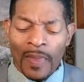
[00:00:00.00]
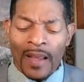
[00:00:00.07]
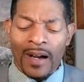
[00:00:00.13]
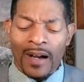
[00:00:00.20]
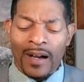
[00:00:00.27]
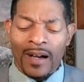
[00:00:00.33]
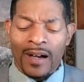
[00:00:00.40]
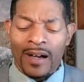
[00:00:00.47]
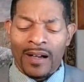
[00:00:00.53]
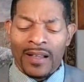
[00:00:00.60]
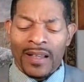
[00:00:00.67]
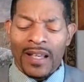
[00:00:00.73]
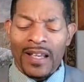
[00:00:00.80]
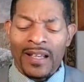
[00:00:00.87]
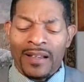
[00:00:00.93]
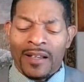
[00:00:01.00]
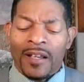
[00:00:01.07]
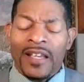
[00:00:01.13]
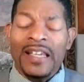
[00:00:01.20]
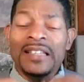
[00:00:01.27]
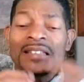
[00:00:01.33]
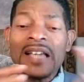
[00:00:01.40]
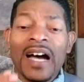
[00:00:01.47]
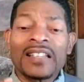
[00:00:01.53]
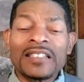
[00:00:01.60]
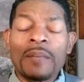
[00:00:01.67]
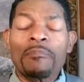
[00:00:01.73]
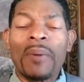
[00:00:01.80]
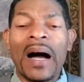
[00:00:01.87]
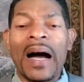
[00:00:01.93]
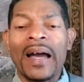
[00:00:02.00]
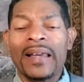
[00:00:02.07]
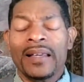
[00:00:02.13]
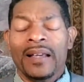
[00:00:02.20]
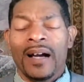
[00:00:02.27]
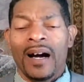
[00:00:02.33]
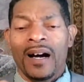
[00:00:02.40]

Uh, uh, he does it by